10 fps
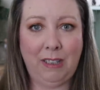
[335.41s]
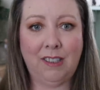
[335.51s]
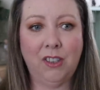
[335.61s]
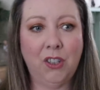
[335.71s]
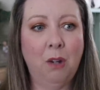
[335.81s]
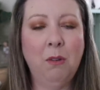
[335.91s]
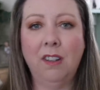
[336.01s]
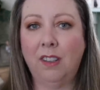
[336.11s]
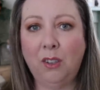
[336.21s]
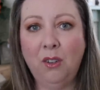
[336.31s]
it's to show
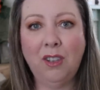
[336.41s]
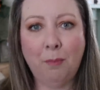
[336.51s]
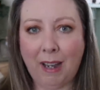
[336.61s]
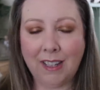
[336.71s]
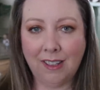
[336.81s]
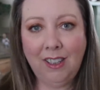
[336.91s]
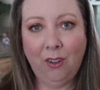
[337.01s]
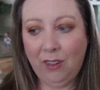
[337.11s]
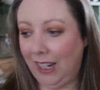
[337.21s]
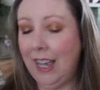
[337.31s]
kind of the good, the bad and the
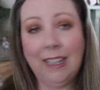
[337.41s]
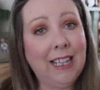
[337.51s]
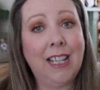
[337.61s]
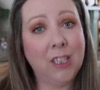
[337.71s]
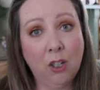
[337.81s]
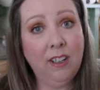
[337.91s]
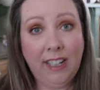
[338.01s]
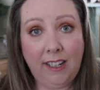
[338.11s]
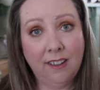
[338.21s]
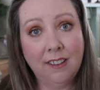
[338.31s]
ugly. That's
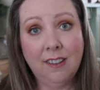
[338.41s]
ugly.